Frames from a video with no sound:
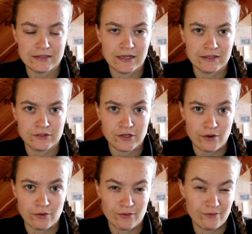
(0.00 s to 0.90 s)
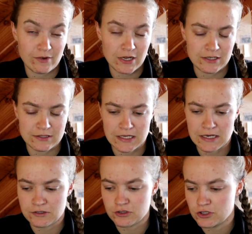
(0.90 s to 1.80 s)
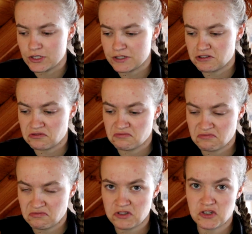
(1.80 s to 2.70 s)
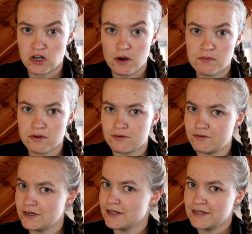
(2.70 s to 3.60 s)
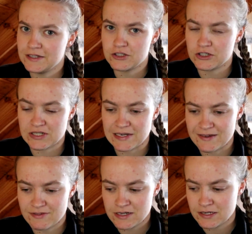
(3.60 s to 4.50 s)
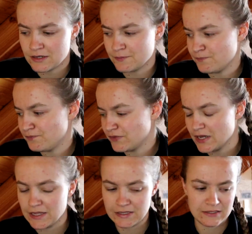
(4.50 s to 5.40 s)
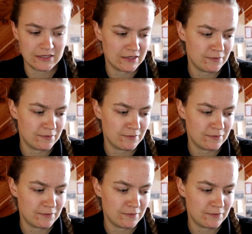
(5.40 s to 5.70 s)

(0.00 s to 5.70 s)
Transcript: And so I decided to just stop, just leave it, and